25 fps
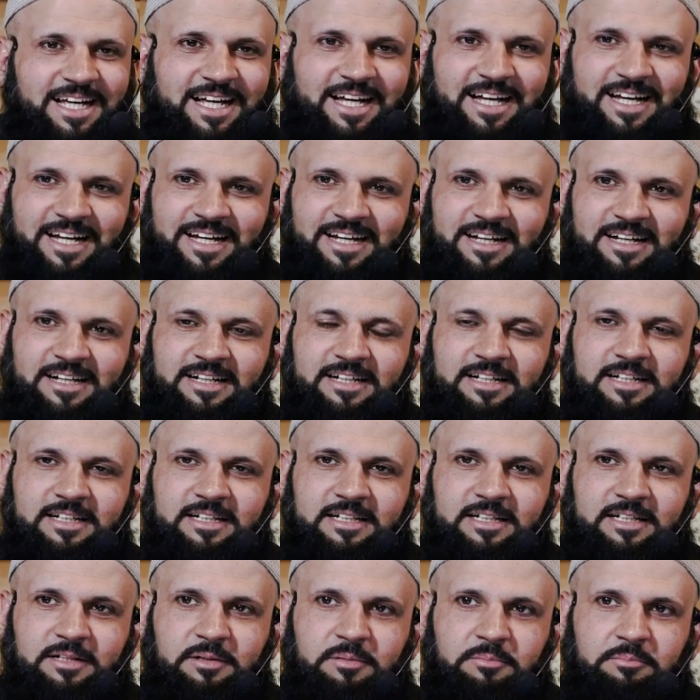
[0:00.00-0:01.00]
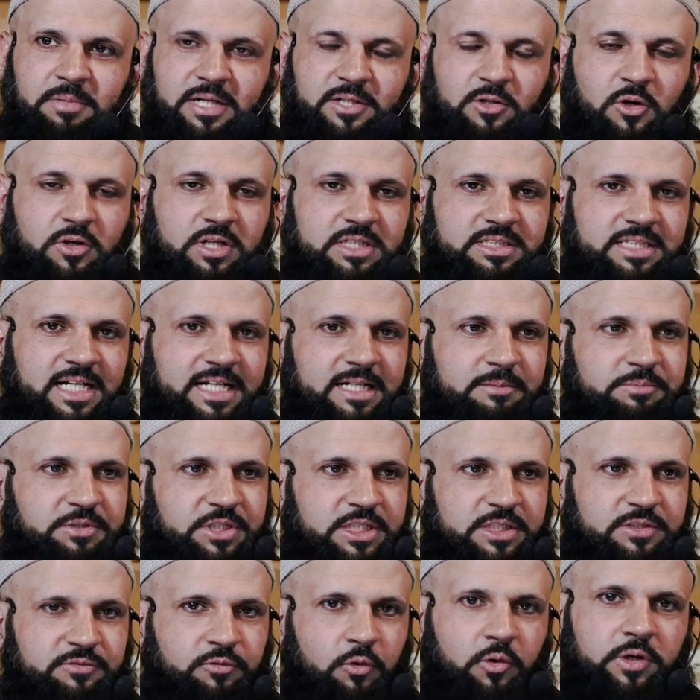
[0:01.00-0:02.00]
Uh, my daughter Zainab,
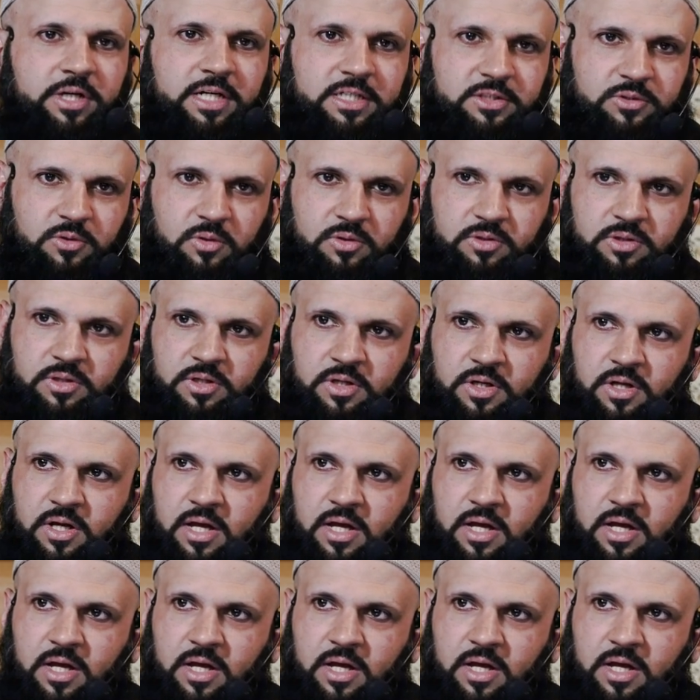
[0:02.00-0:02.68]
she's four years old.